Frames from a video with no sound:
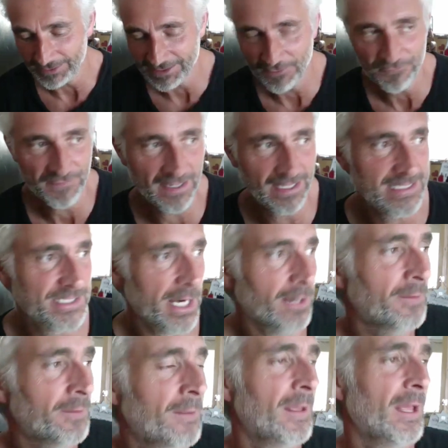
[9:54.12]
I don't feel as young.
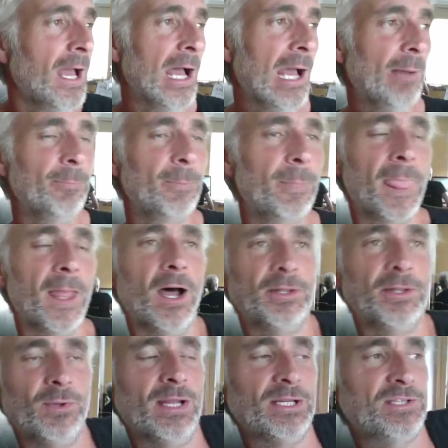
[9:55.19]
Um, I
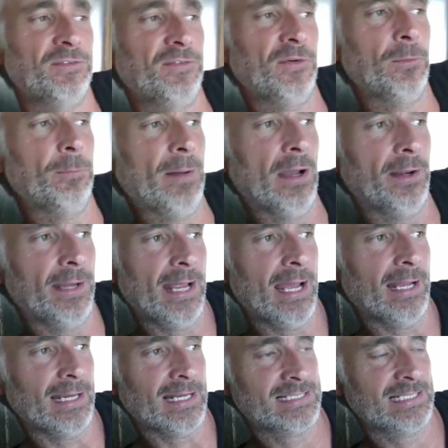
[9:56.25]
do actually feel burnt
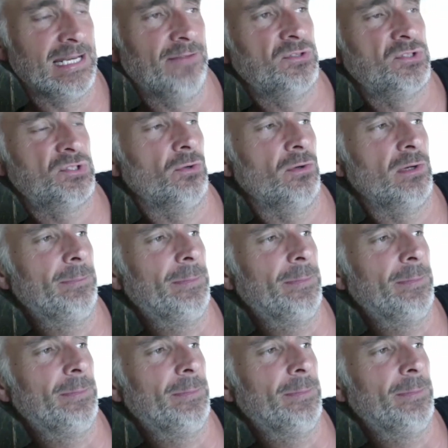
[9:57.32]
out. That's another story.